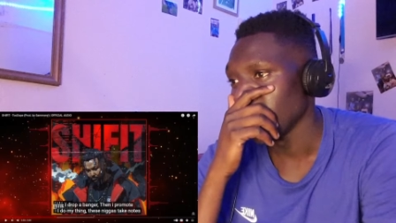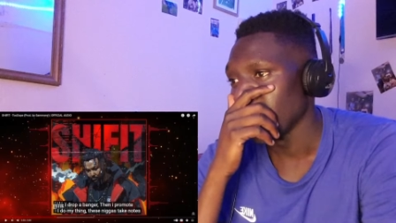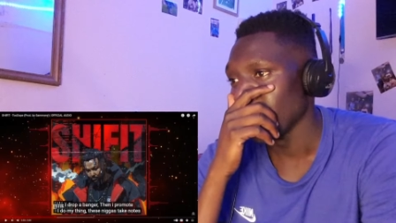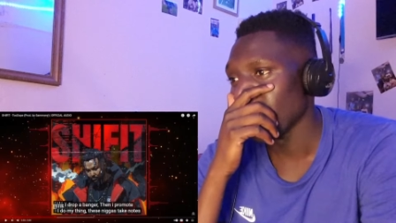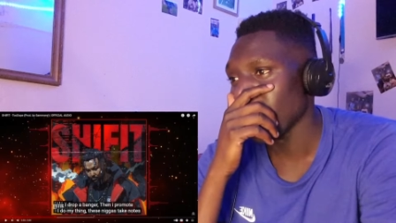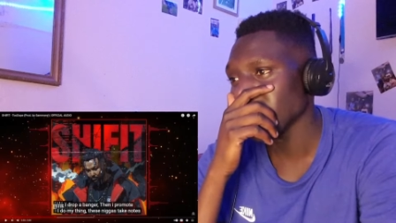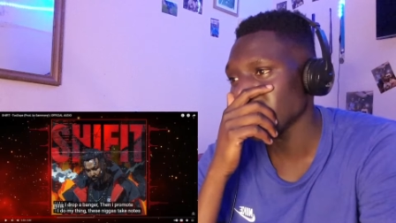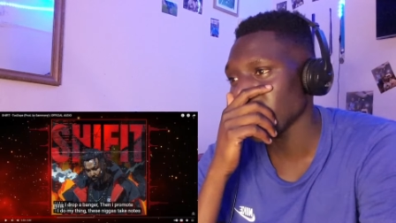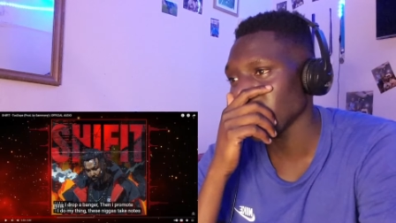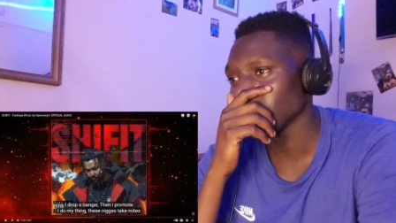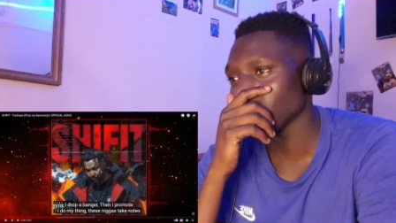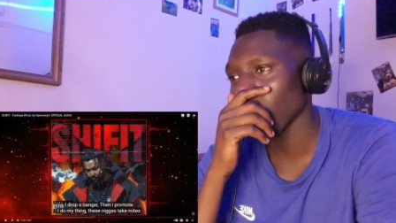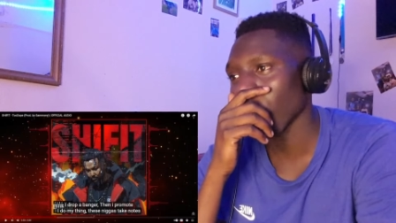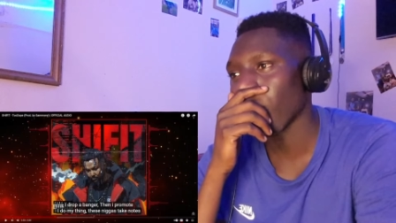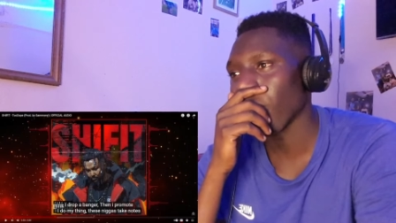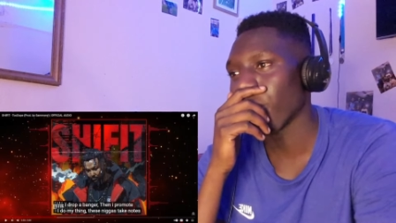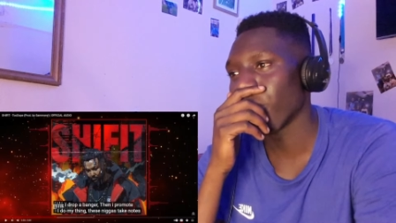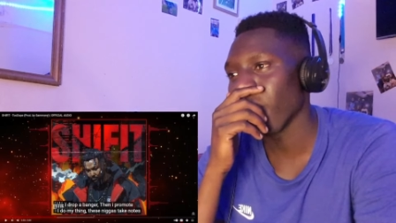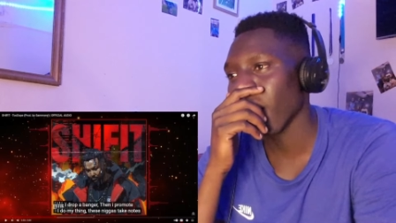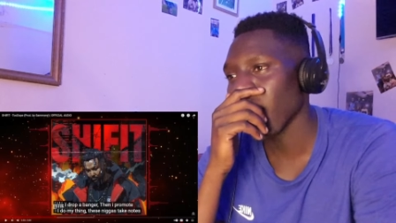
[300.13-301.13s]
Must I drop
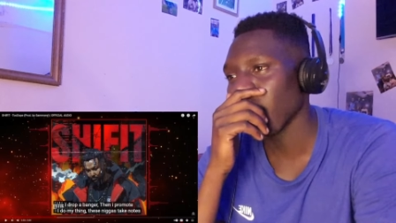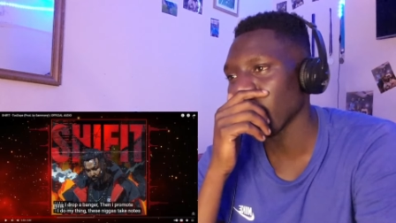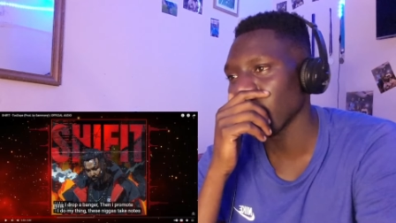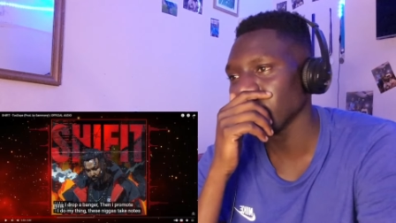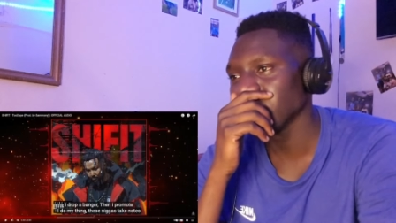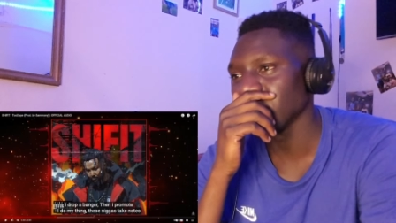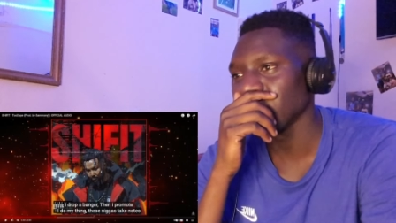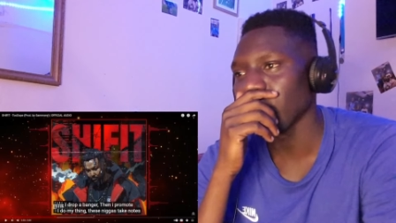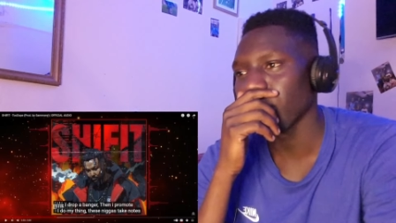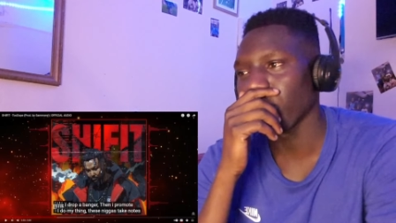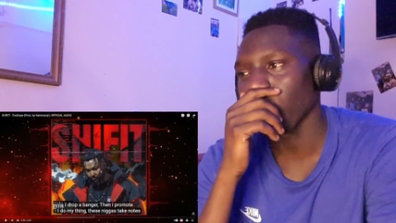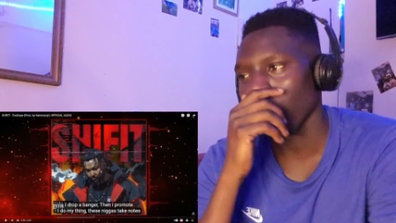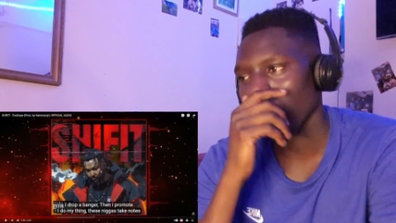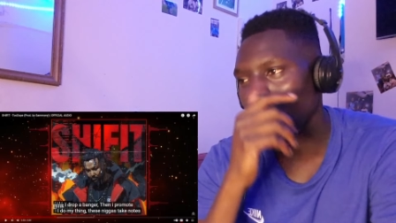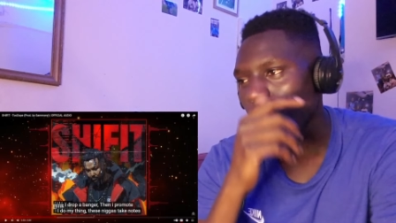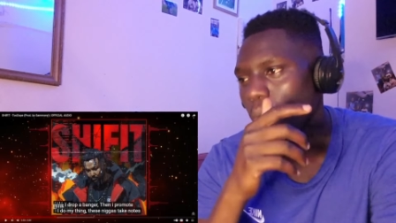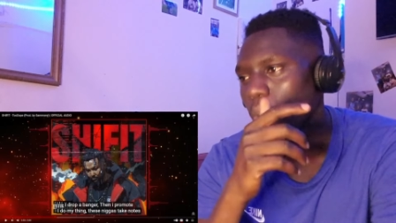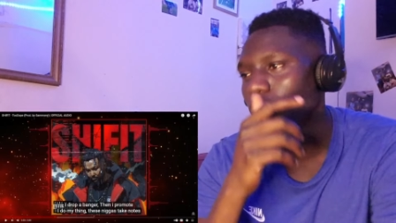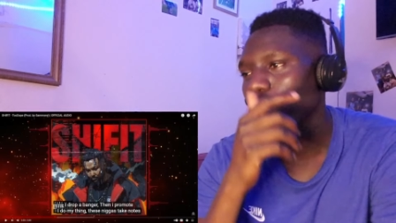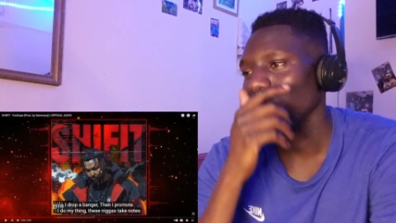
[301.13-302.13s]
a banger, then I
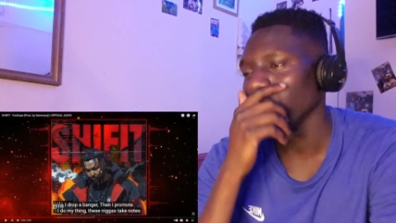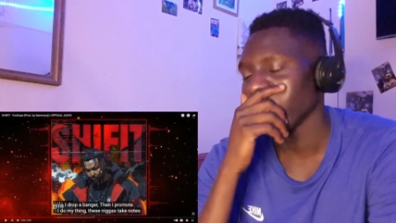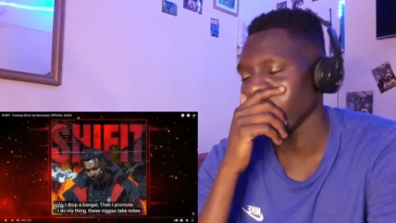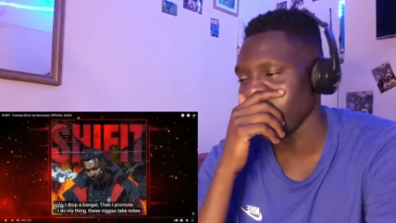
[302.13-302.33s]
promote.